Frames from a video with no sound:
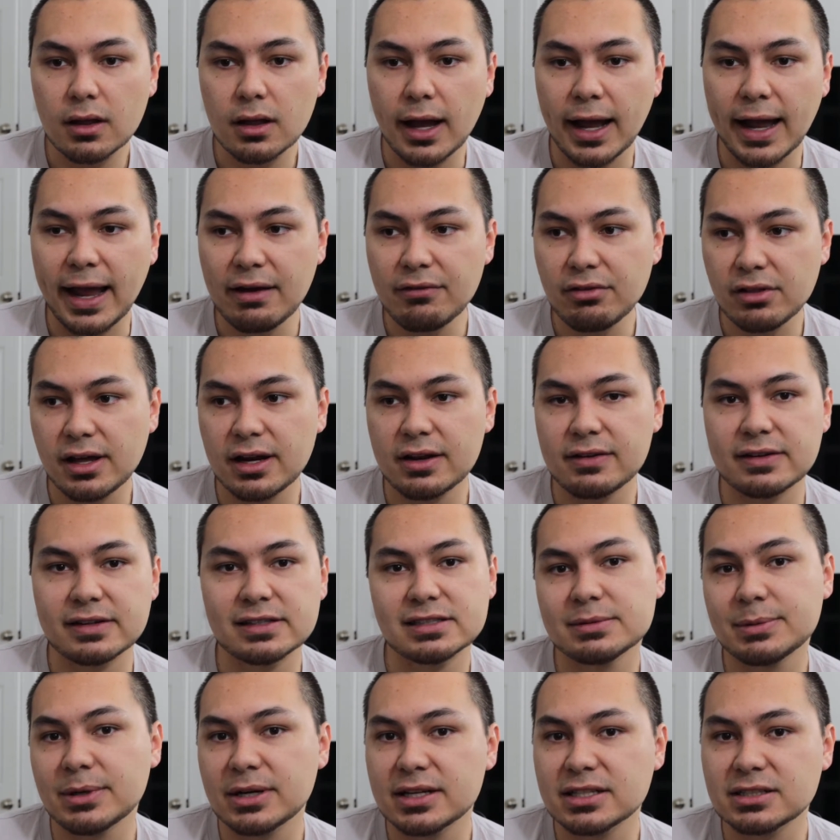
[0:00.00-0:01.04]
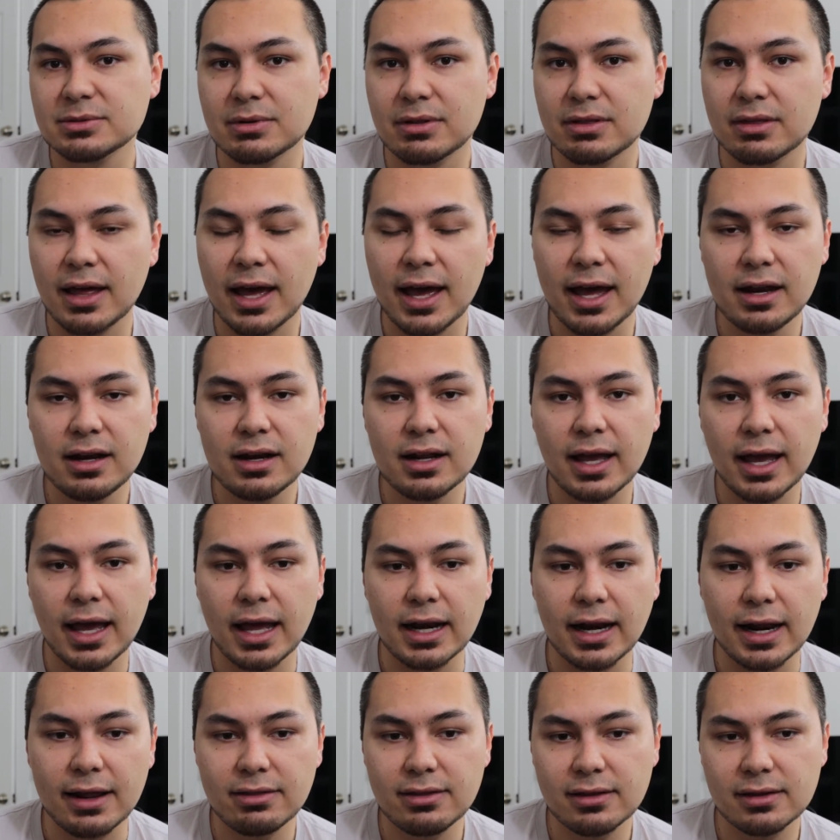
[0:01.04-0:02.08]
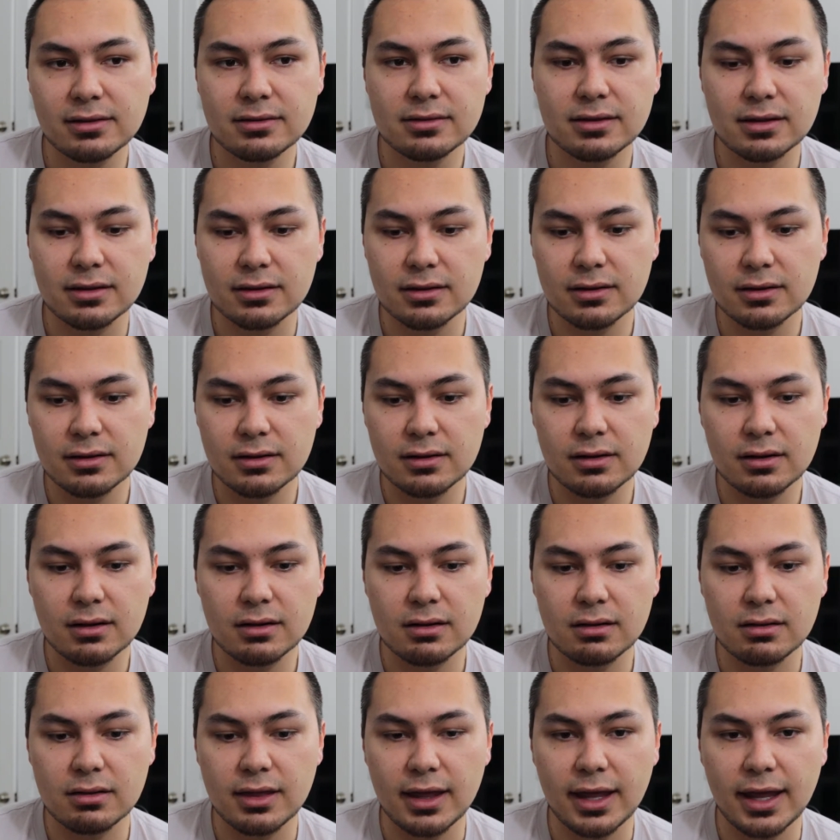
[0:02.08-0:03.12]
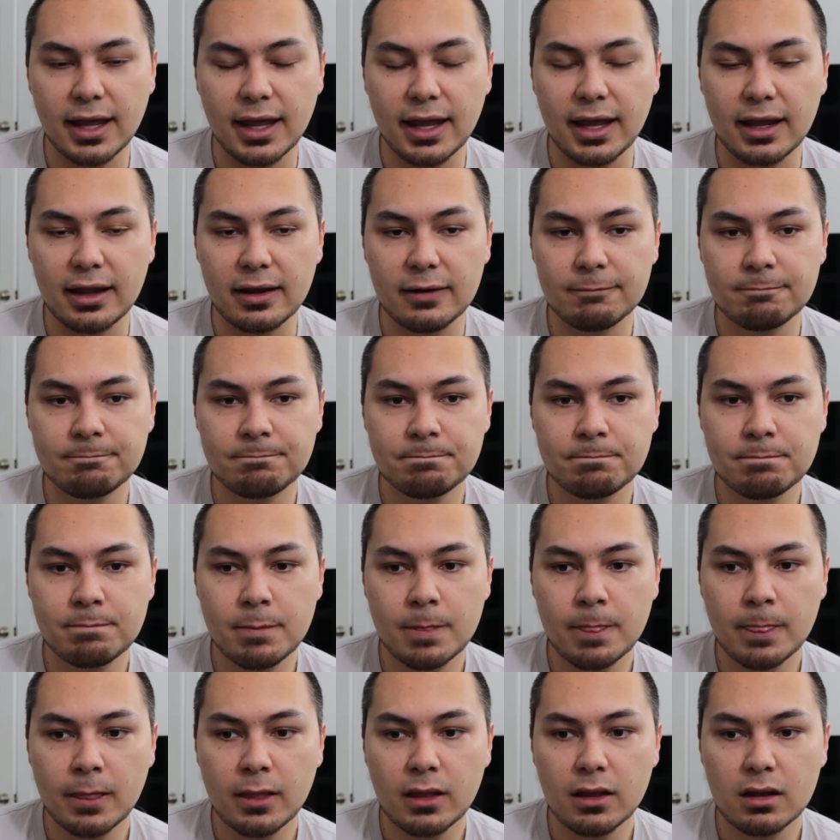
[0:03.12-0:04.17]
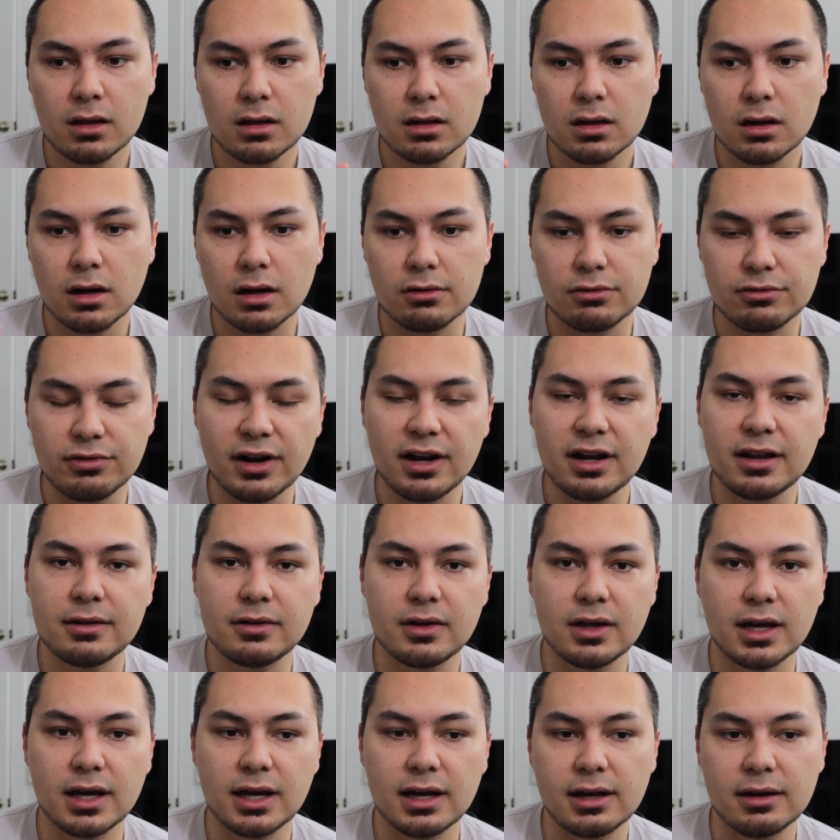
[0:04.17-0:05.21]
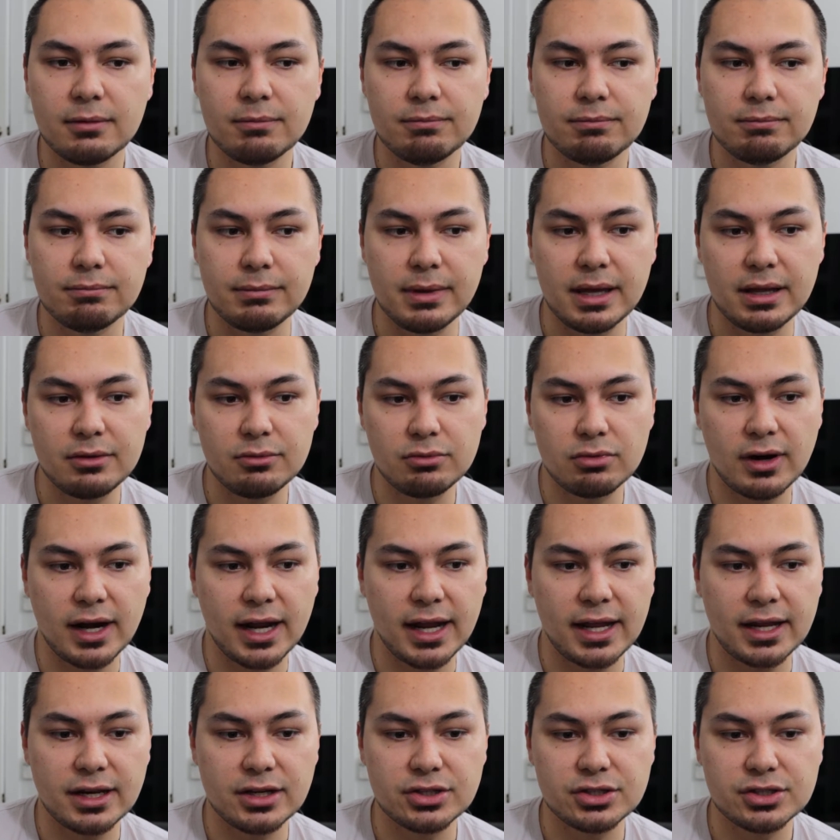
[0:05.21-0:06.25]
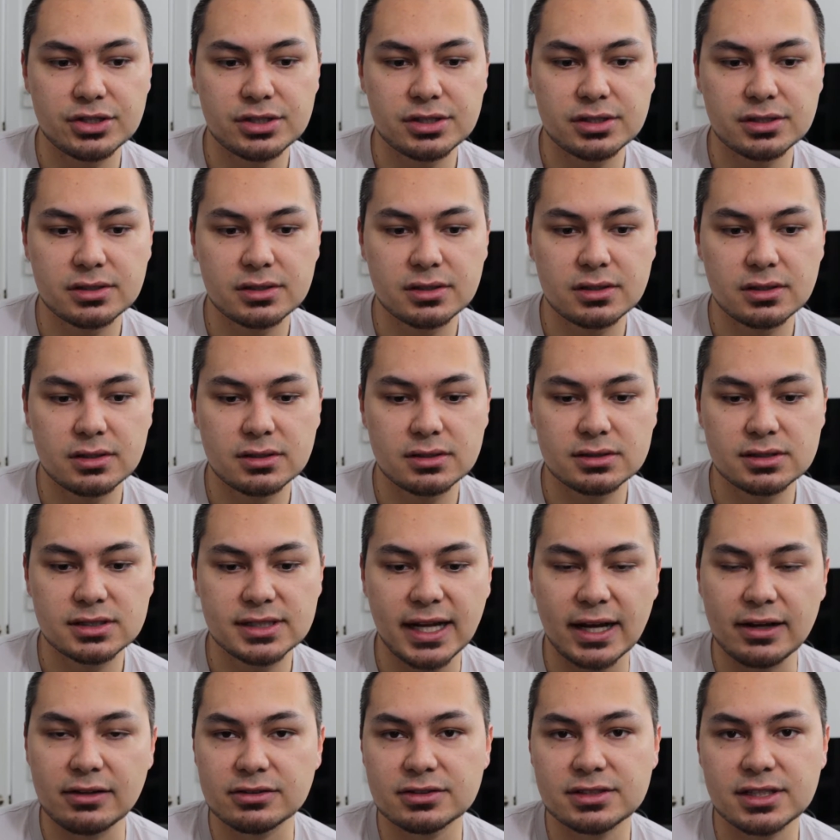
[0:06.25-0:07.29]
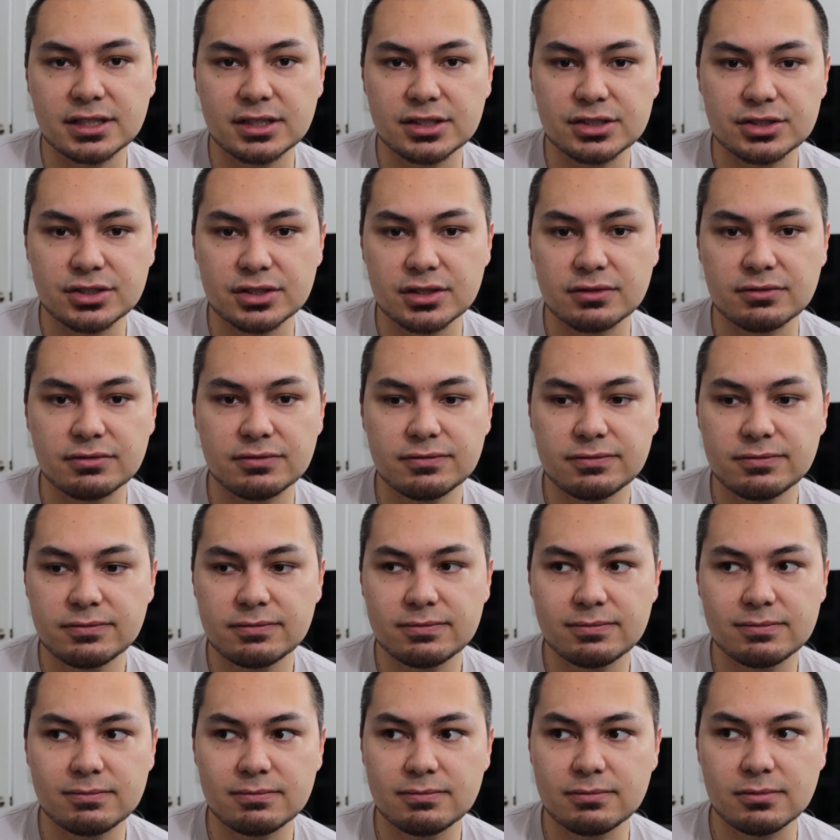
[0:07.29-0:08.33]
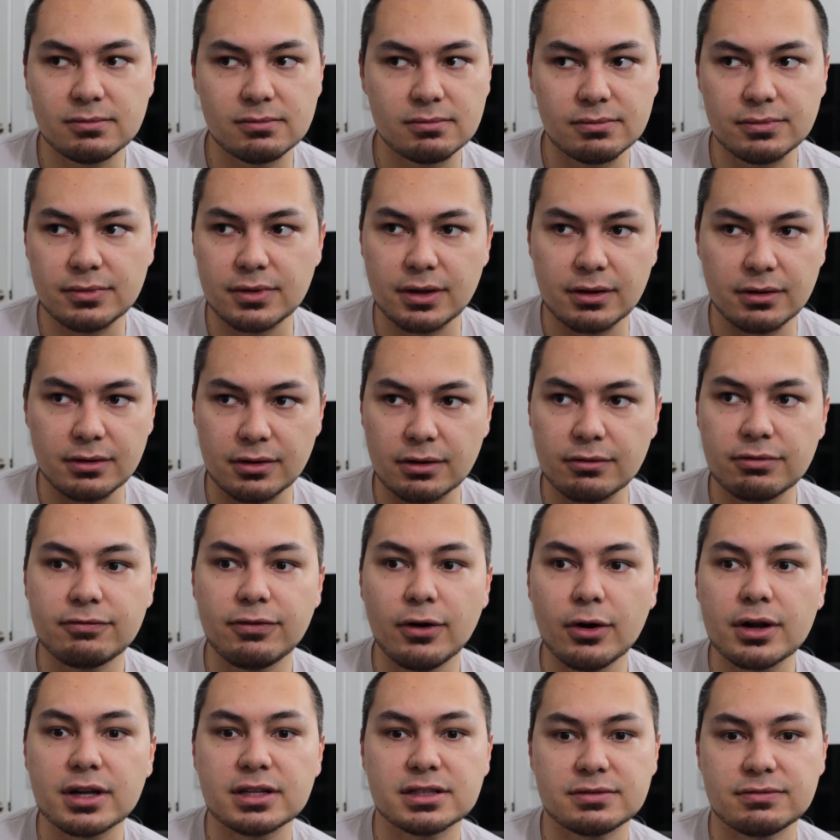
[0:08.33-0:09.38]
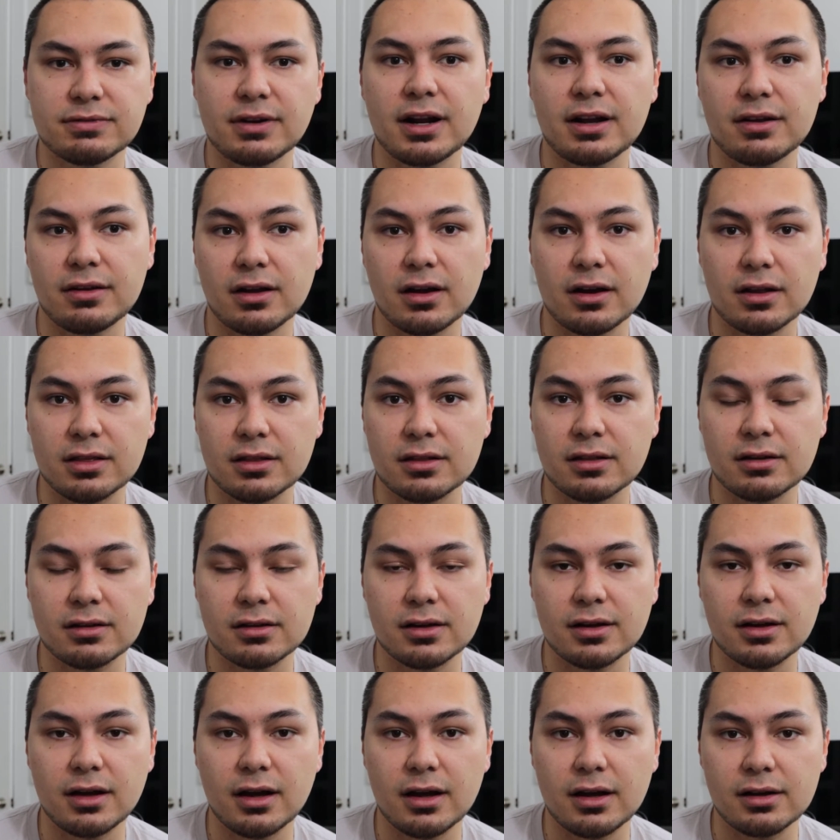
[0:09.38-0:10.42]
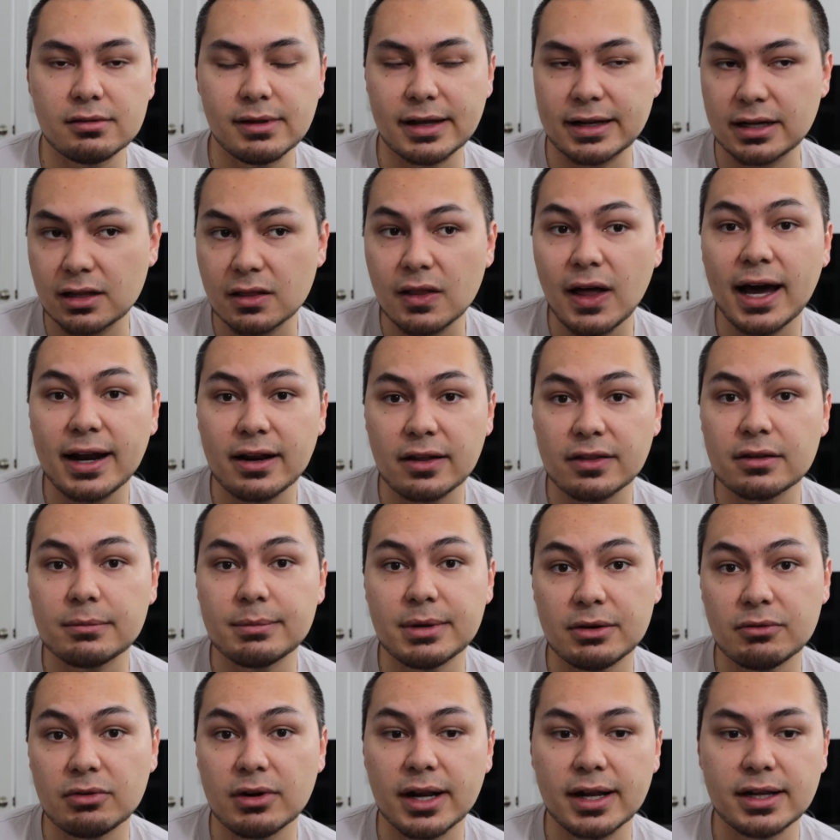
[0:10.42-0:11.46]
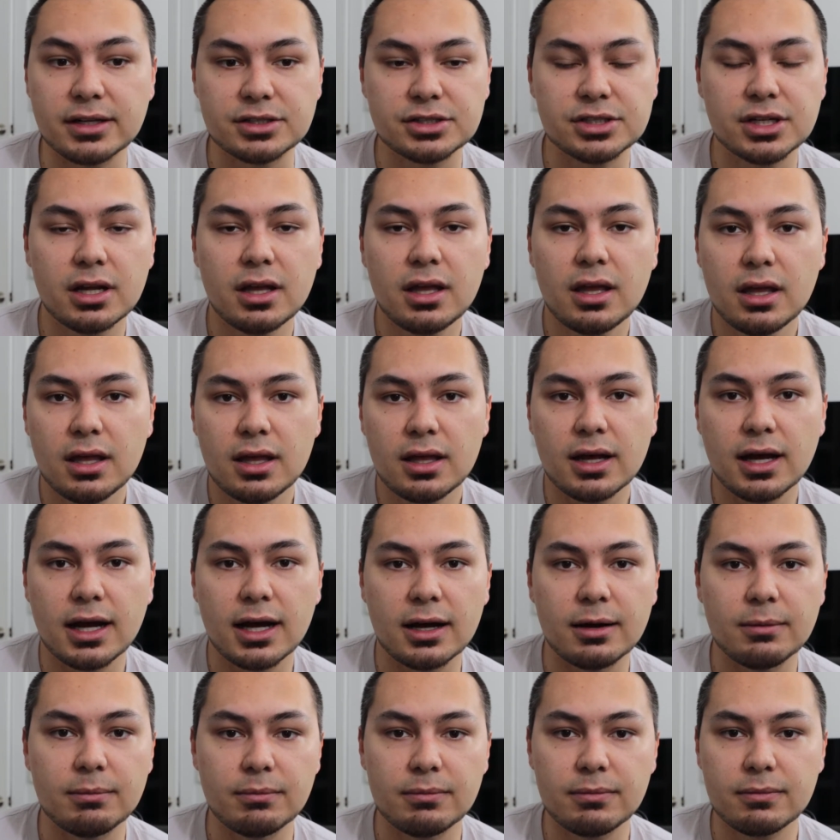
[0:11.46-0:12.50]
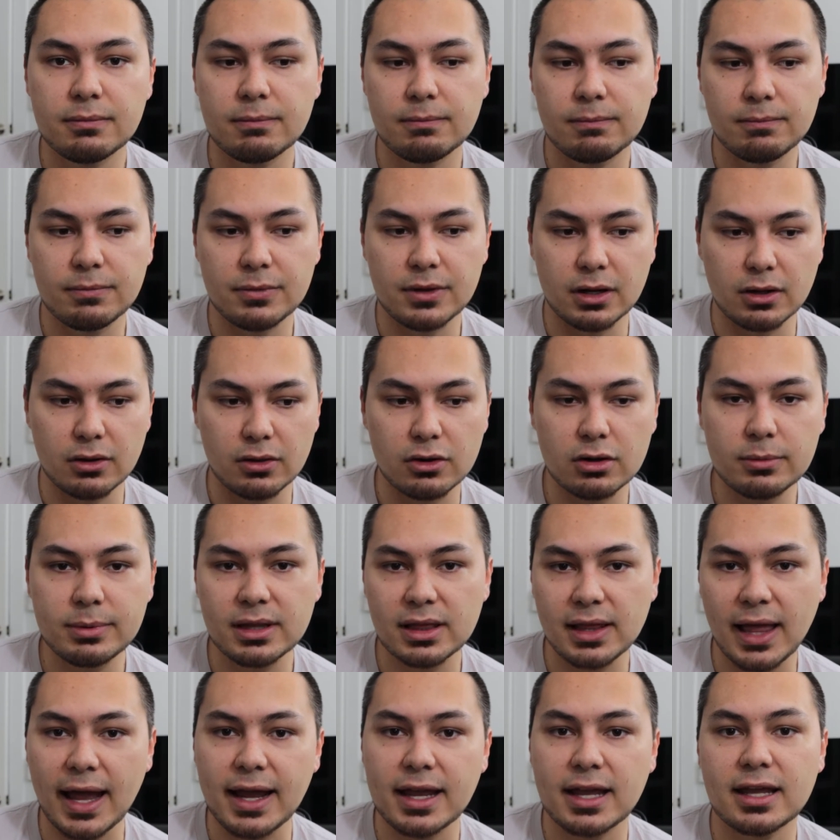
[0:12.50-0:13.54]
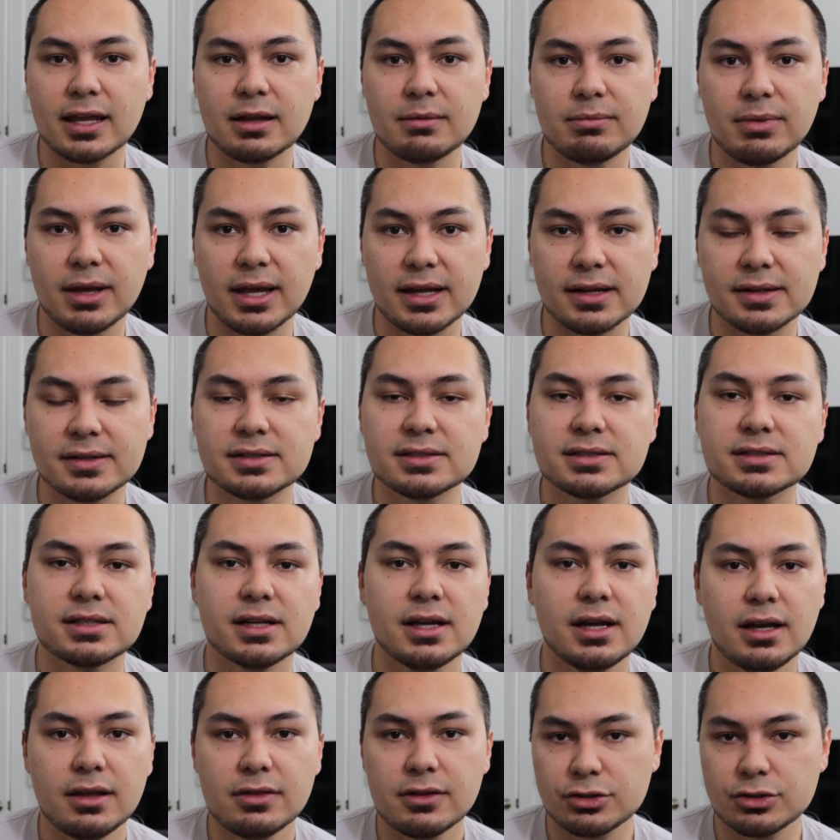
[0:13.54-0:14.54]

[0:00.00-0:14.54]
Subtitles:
I have a lot of experience with that, and I think that they are very mid-range sound signature. They're focused very on, like a lot on the mid-range. They're a little bit lacking in bass.